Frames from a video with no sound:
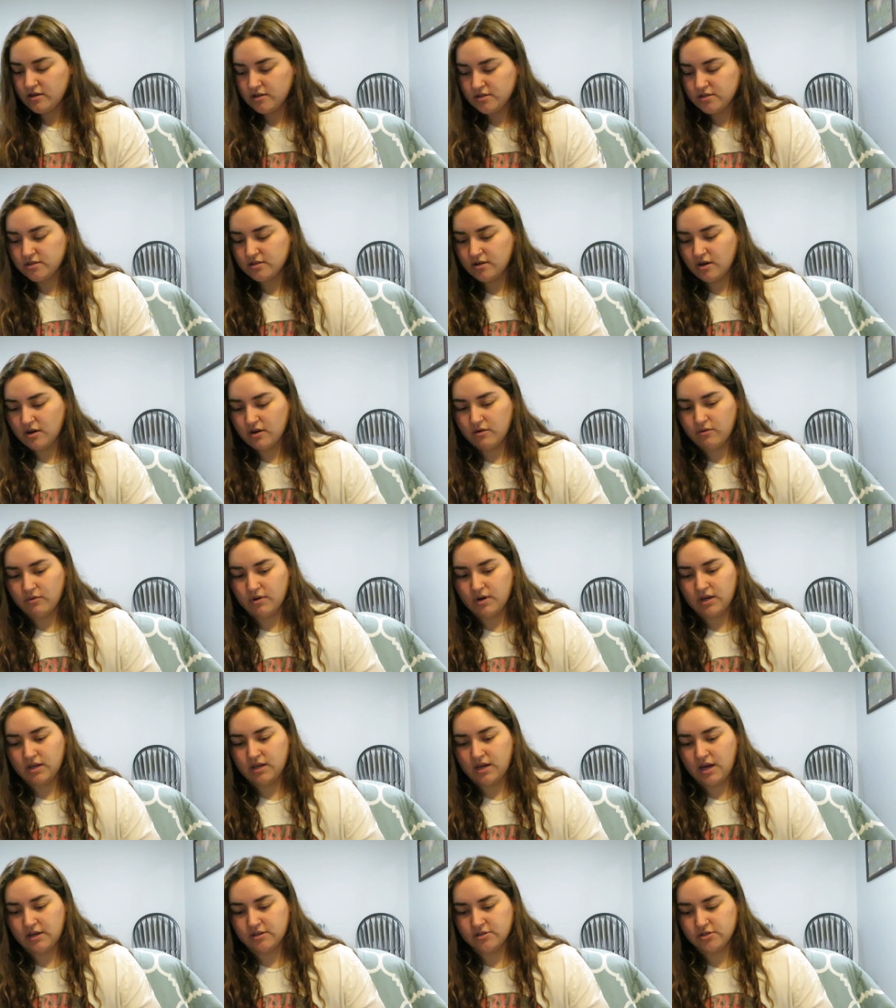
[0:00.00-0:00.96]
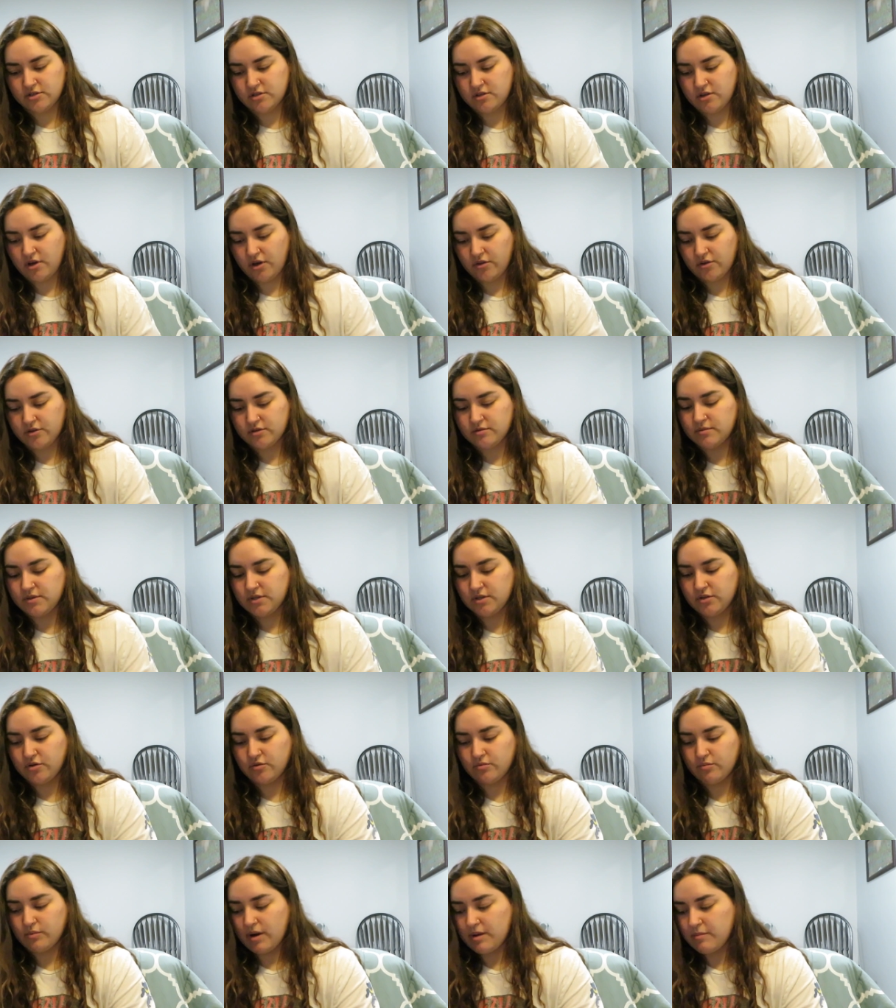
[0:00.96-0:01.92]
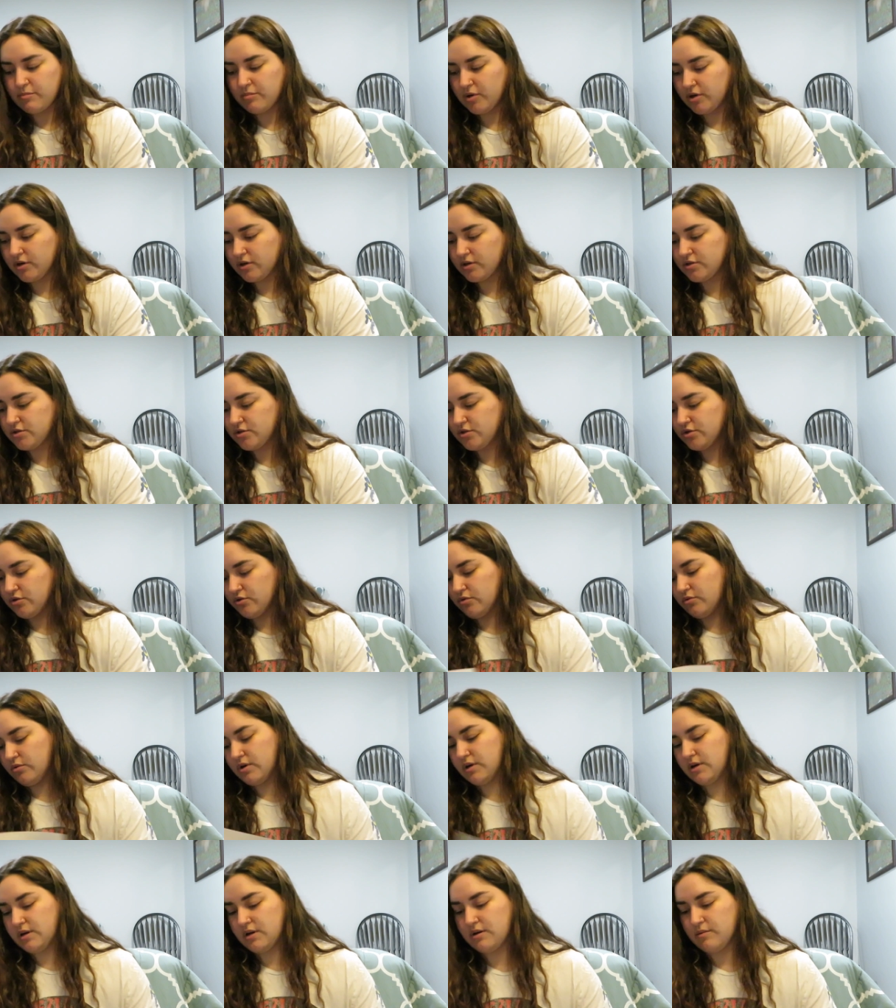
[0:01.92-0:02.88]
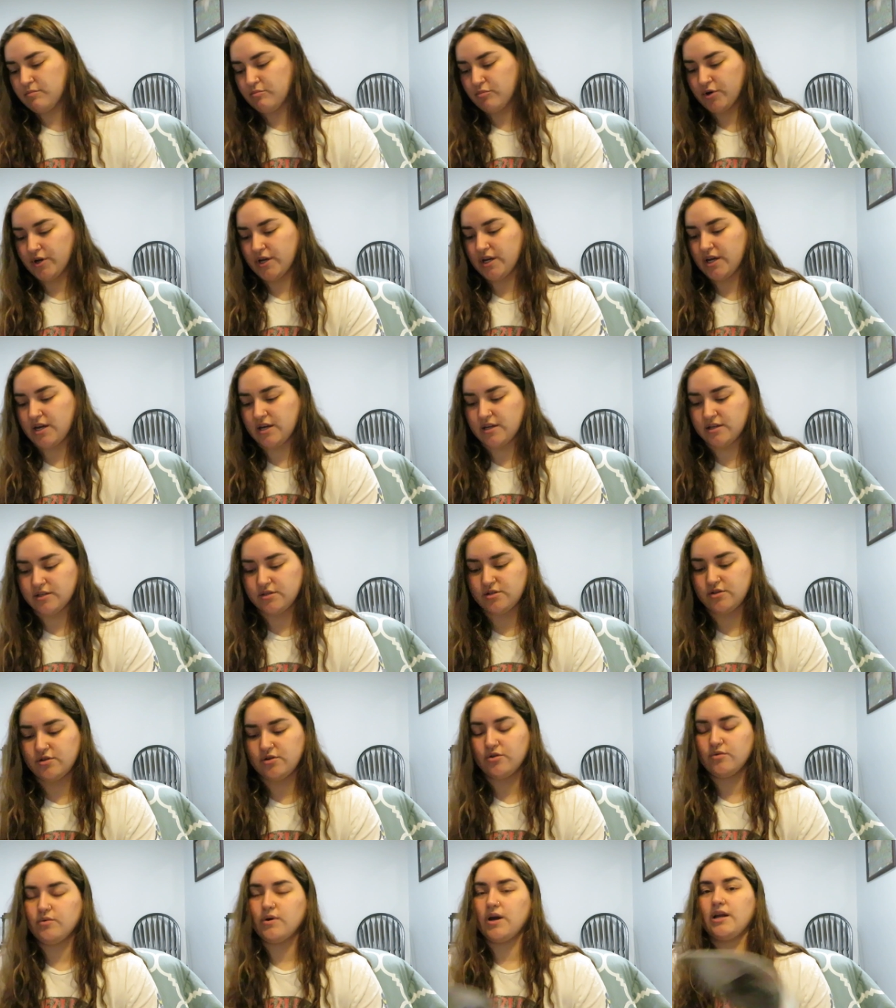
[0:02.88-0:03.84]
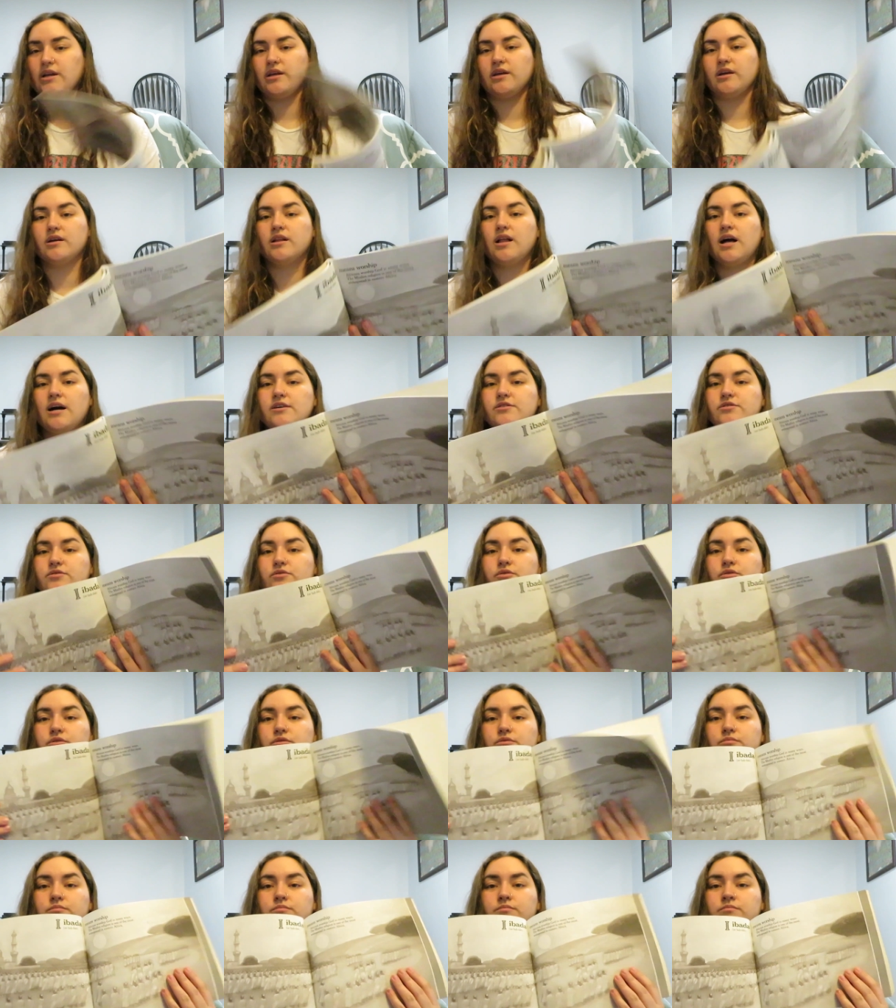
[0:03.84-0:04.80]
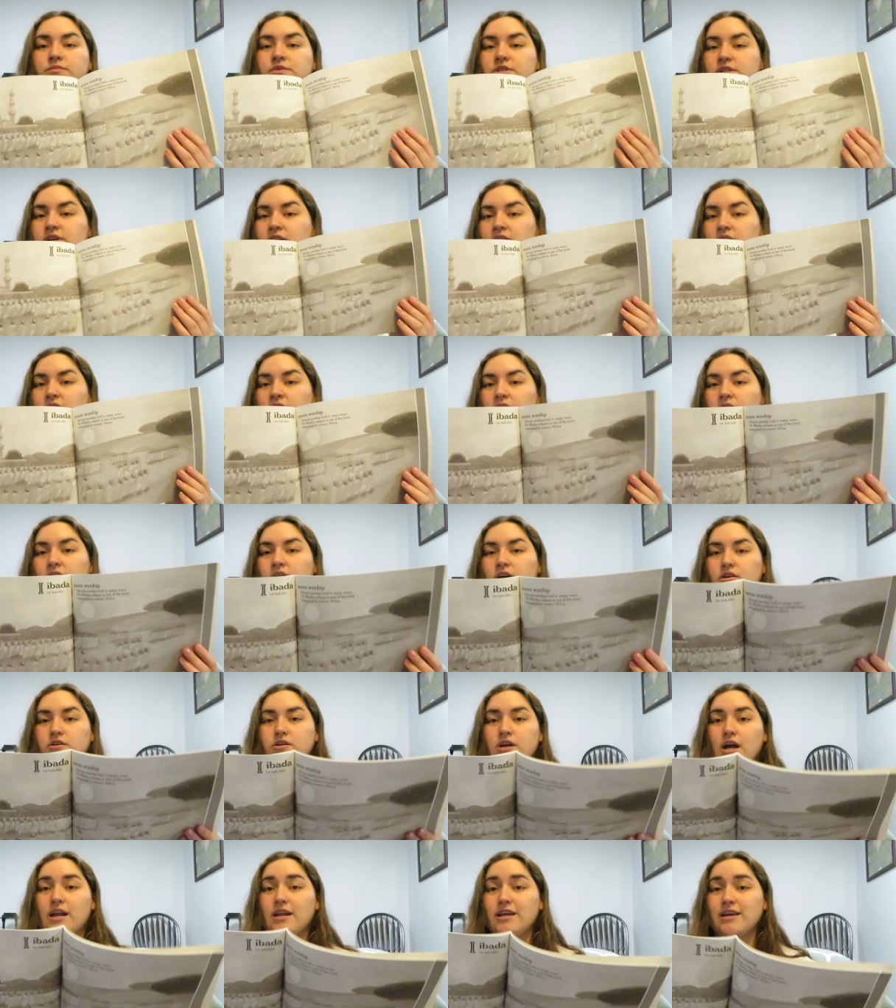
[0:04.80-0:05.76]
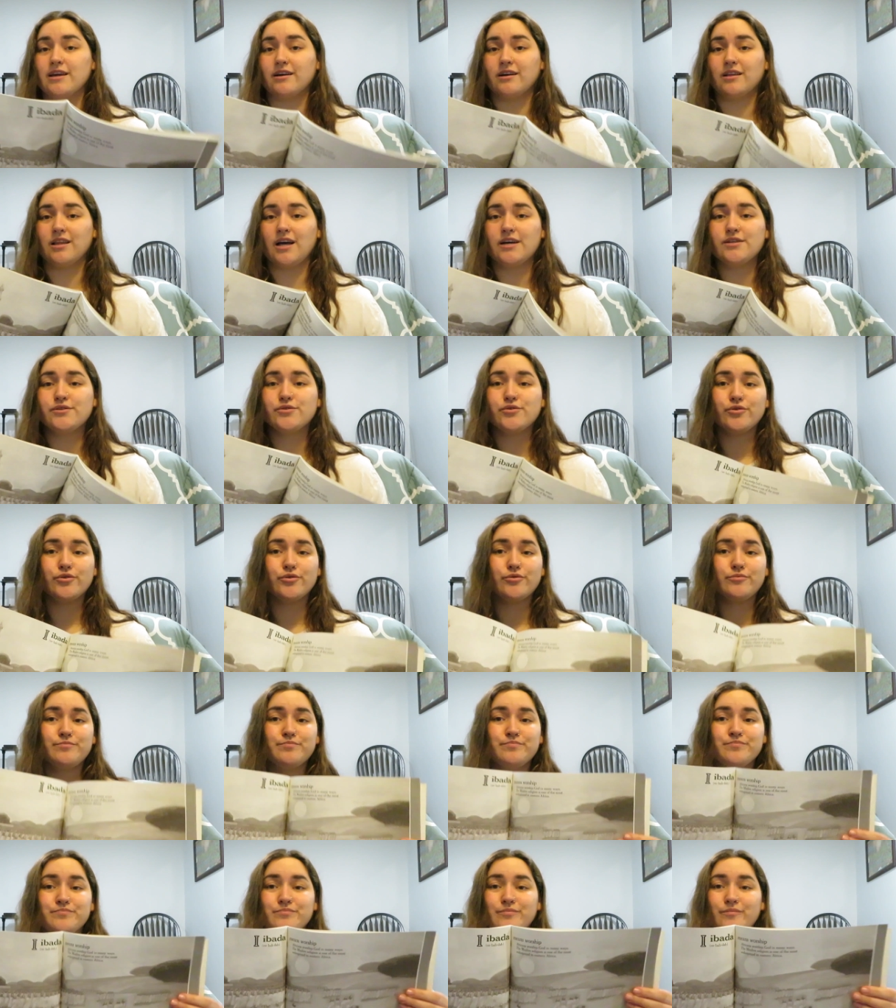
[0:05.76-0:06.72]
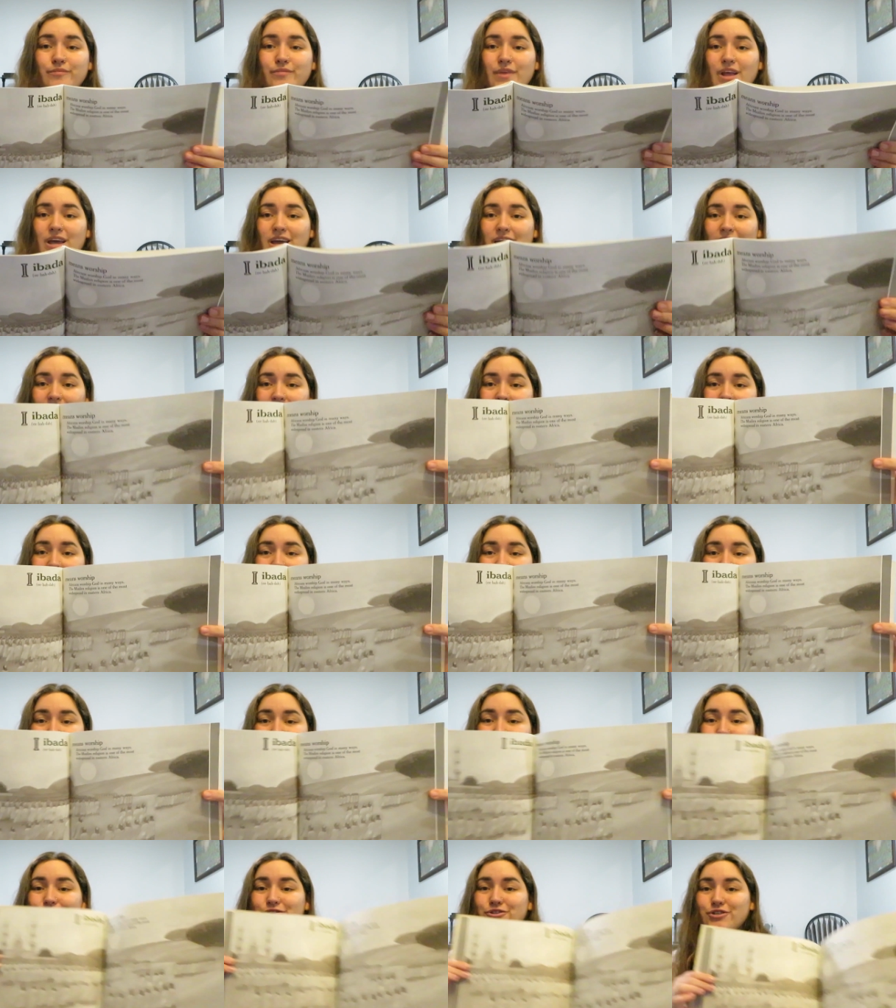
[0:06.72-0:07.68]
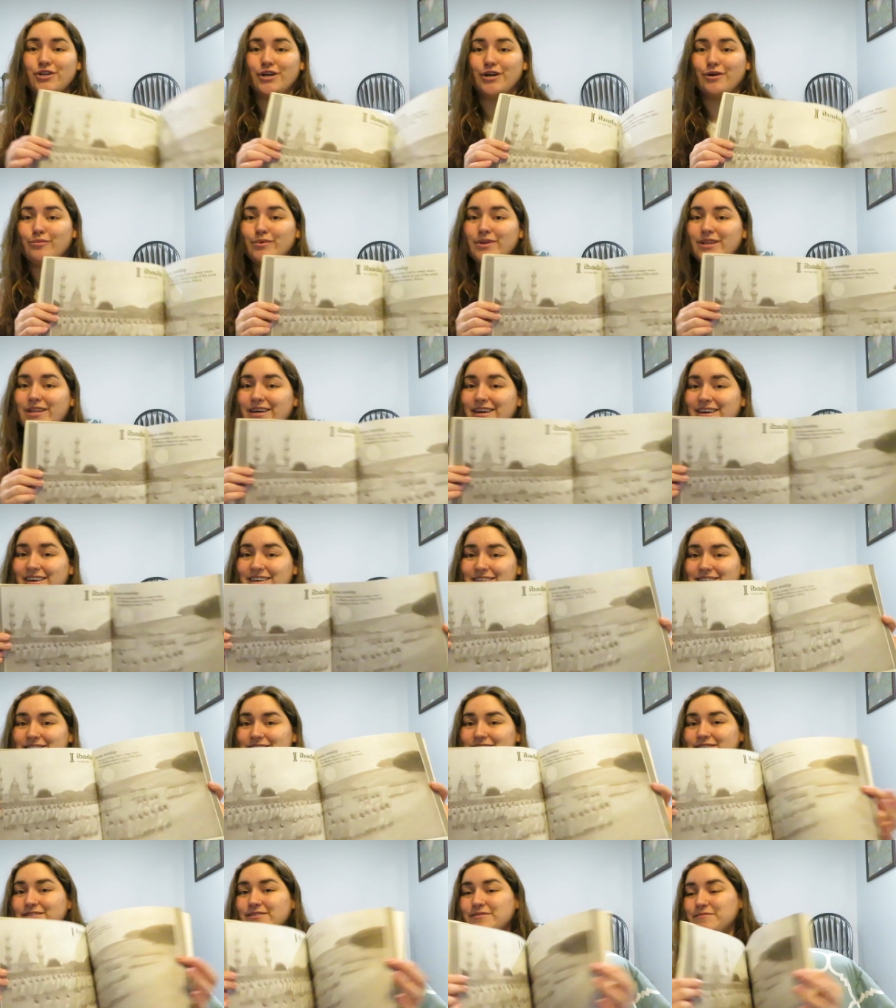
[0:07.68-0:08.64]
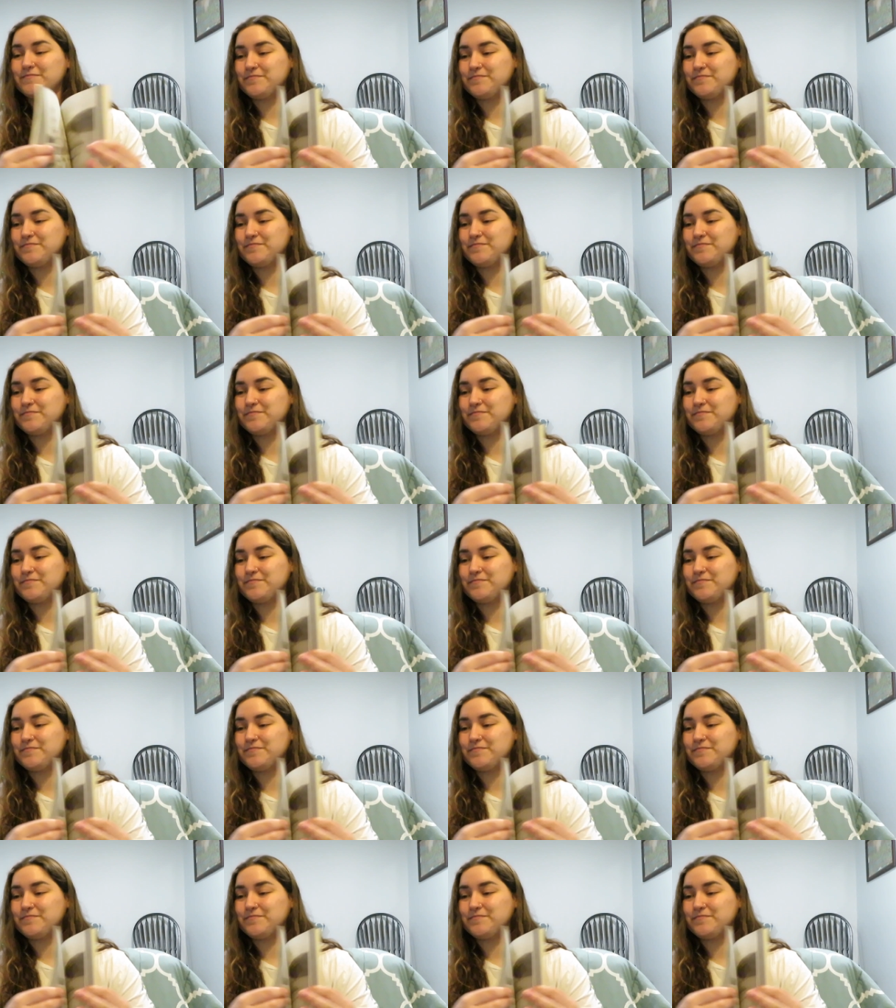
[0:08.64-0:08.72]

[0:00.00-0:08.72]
So again, just thought this was a great book to bring into any classrooms or any classroom and share with the kids.